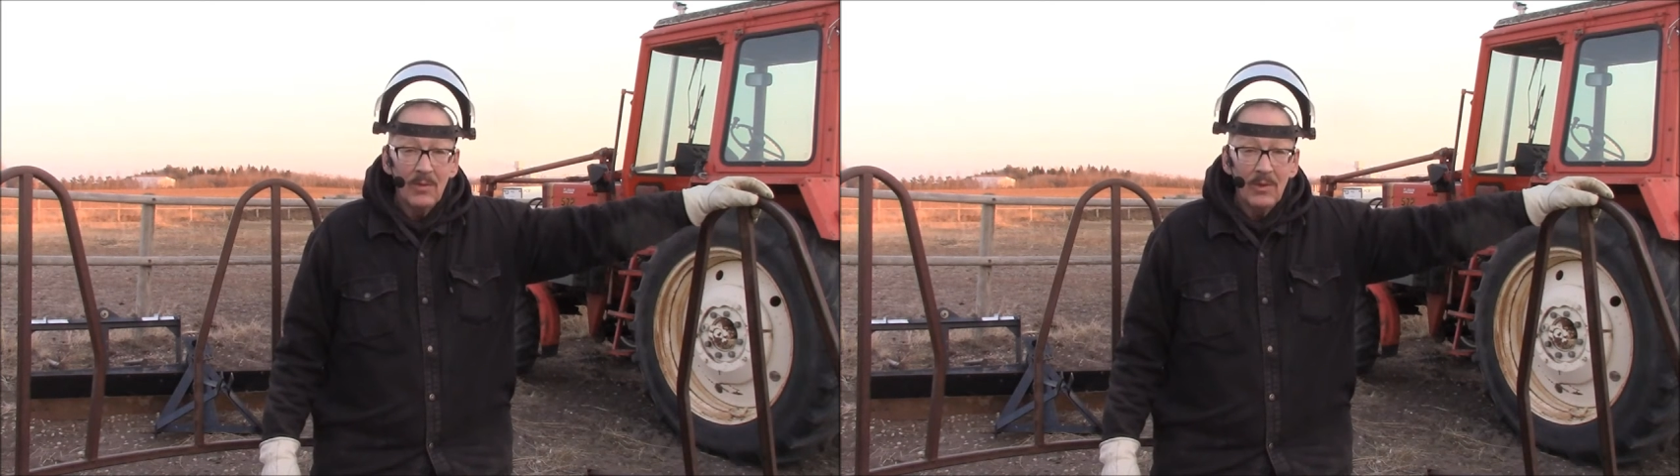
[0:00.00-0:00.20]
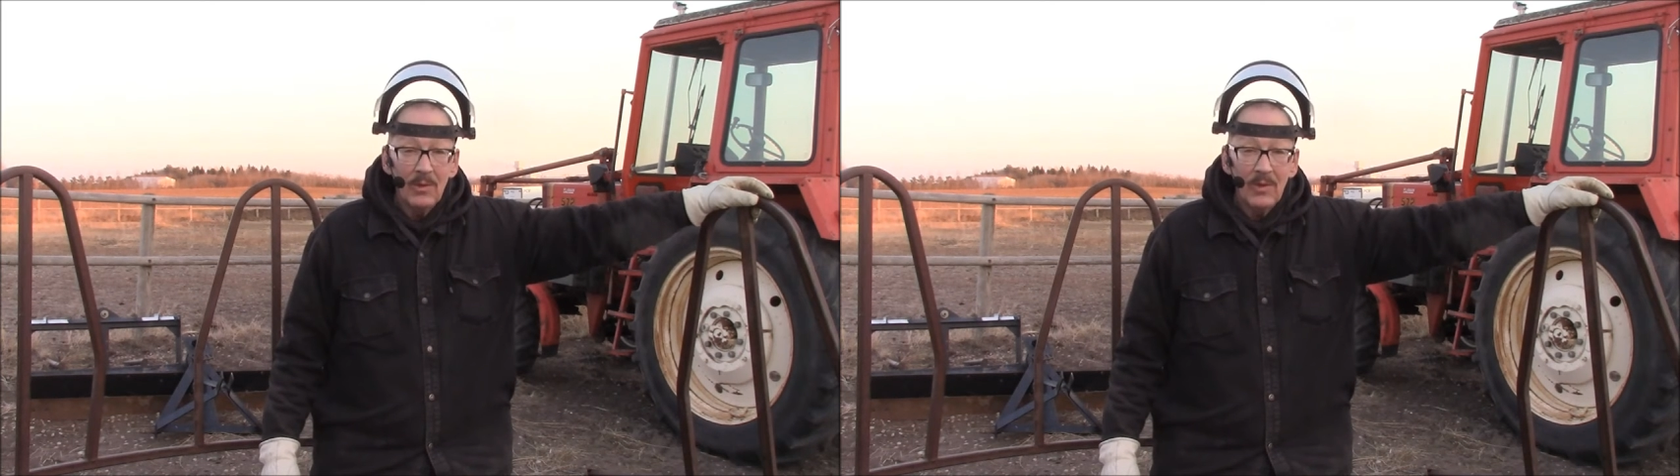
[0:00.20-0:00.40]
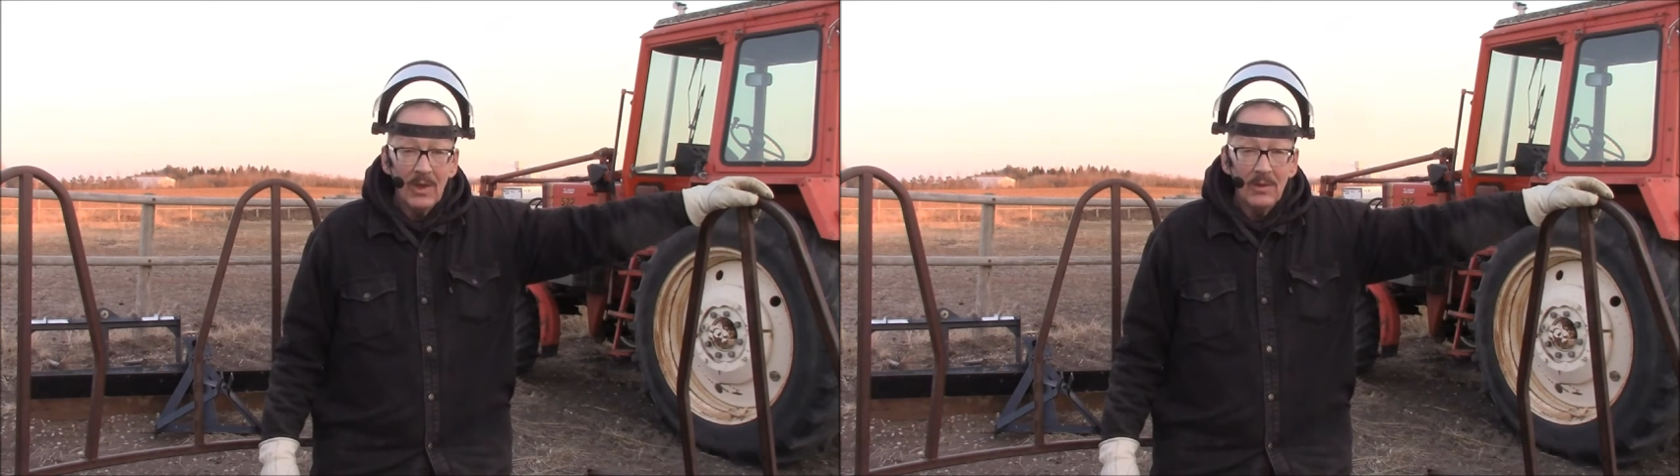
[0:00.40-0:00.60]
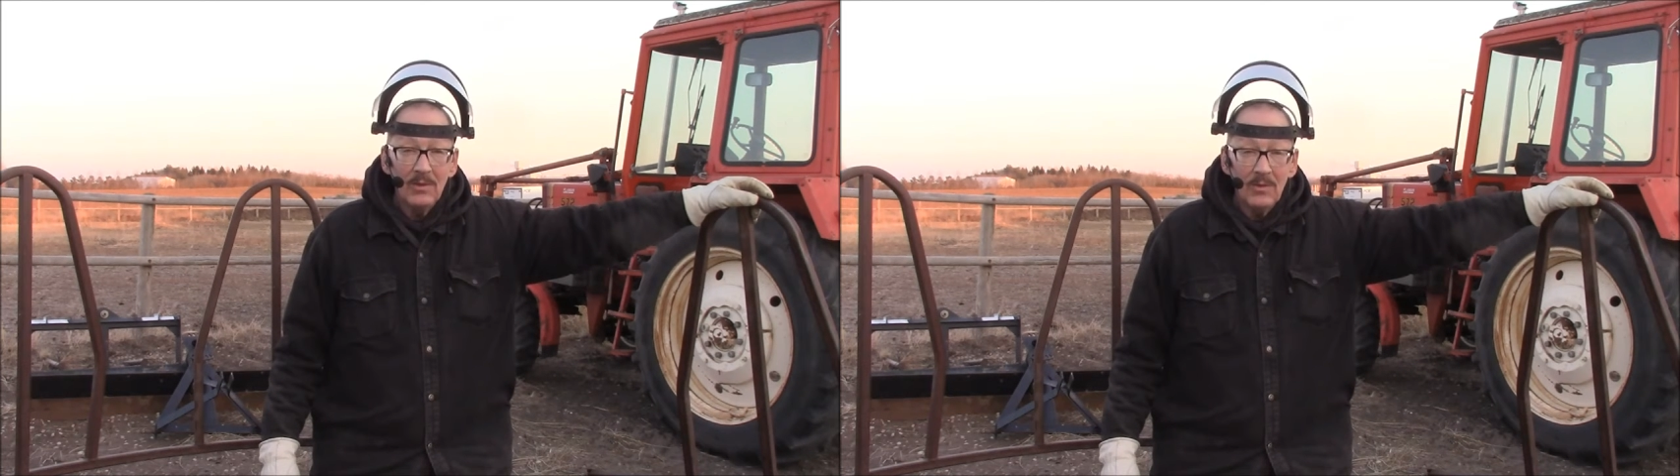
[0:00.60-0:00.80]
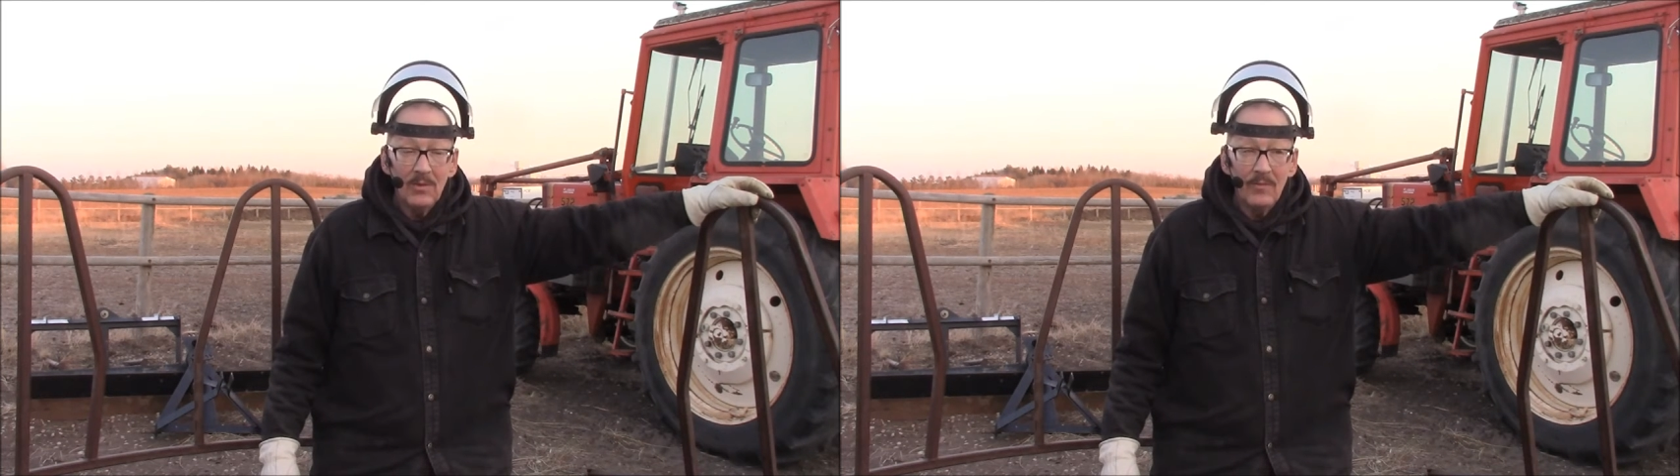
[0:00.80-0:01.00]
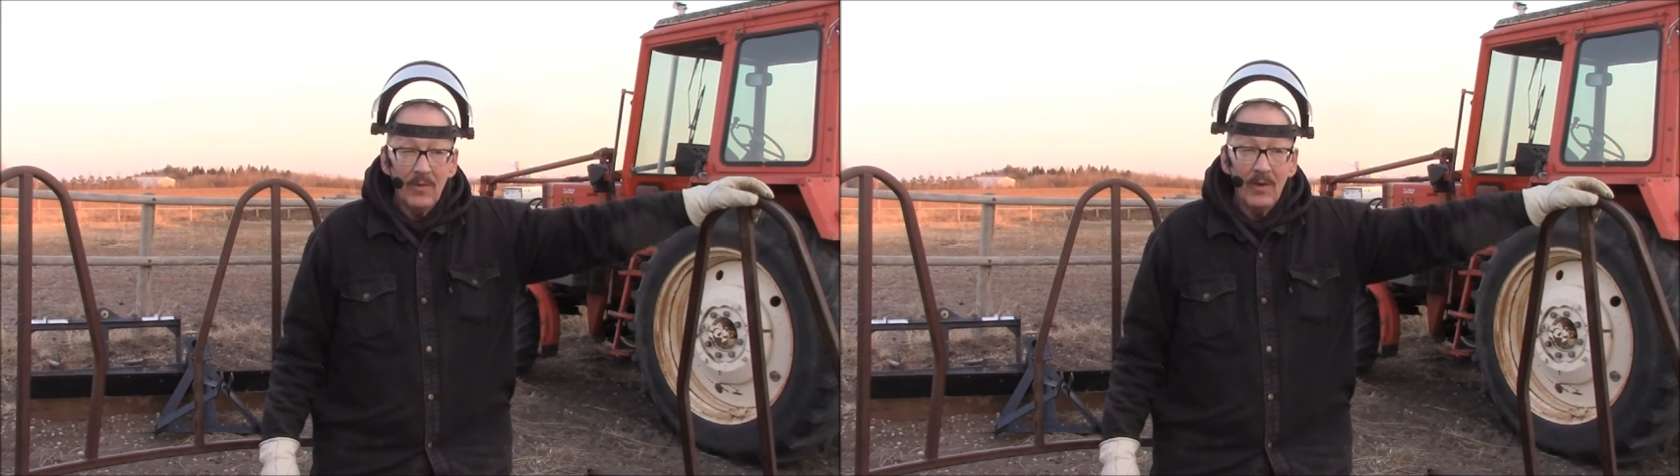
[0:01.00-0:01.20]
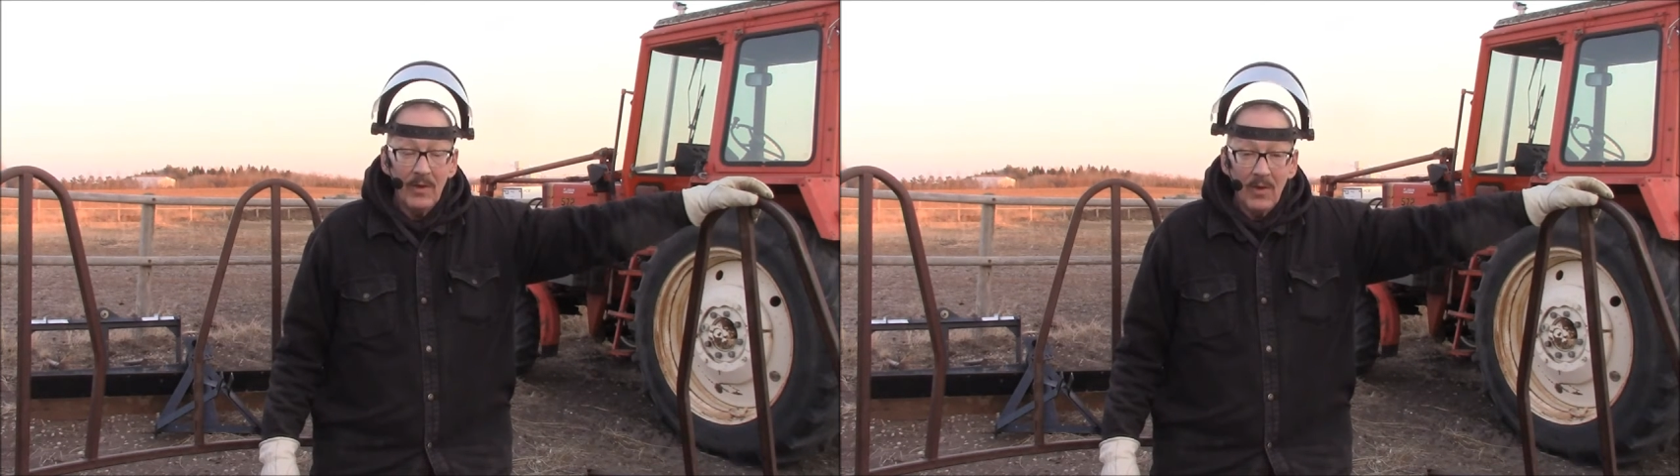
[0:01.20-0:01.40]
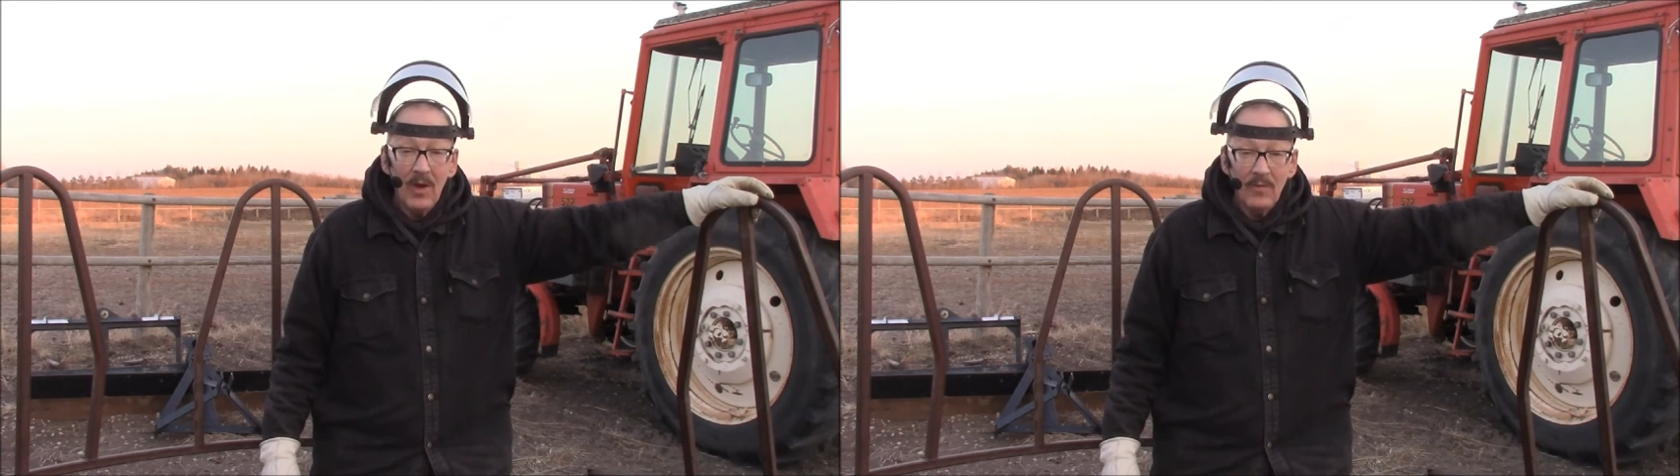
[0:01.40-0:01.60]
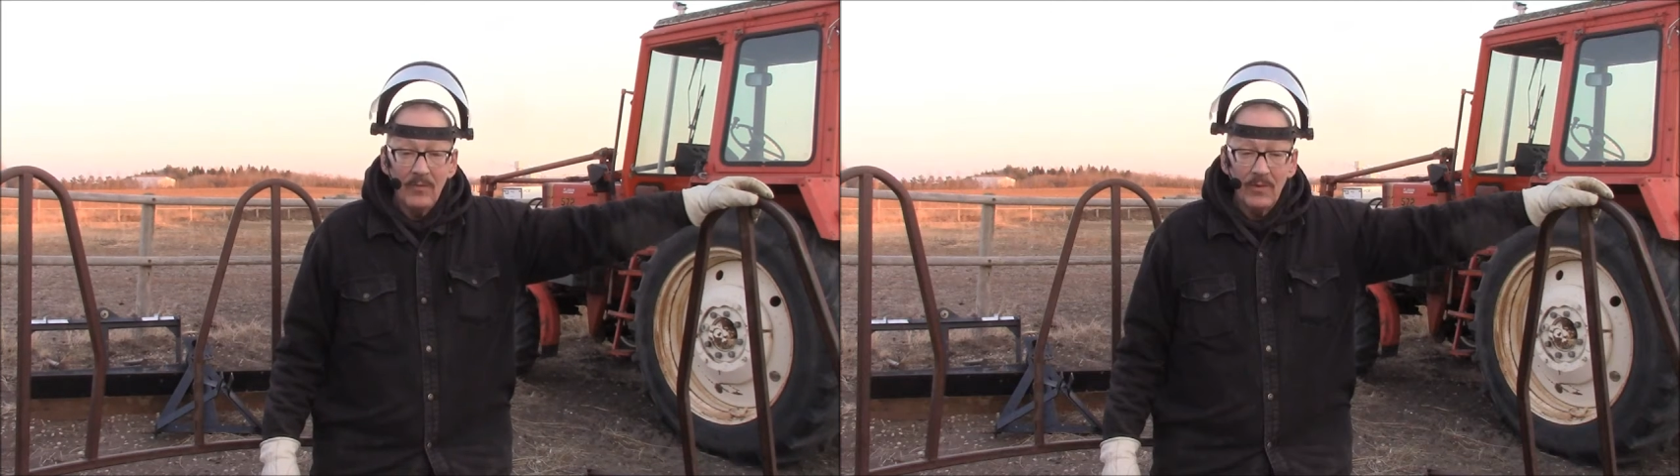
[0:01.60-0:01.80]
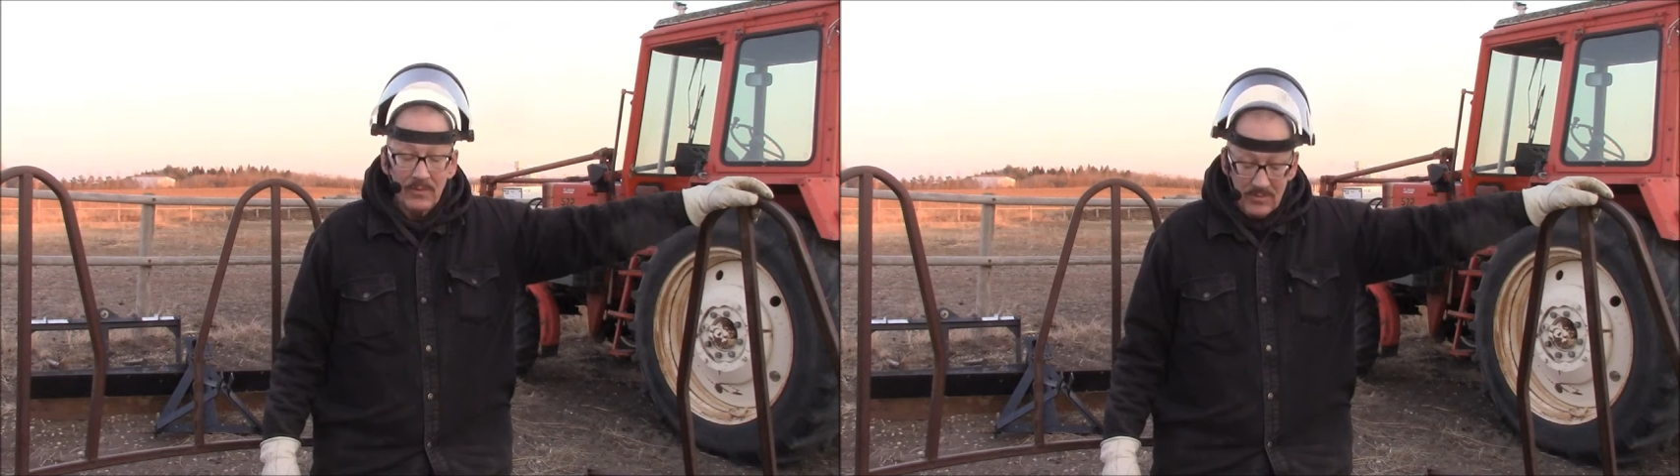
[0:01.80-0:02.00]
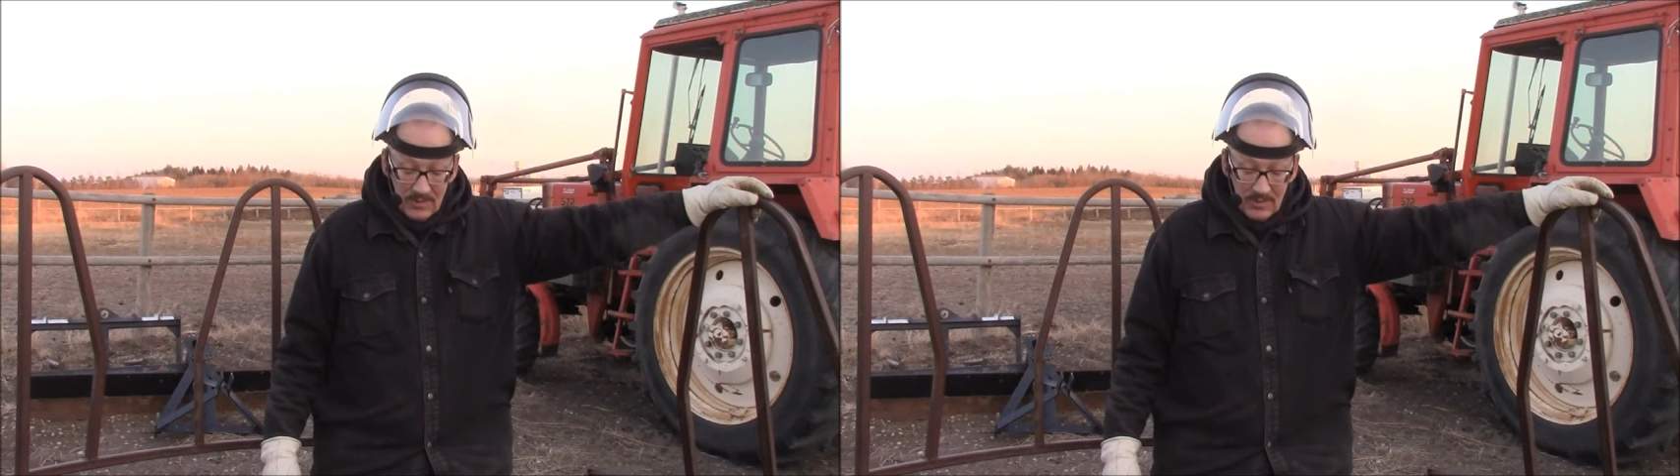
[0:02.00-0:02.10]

We don't get to do it very often.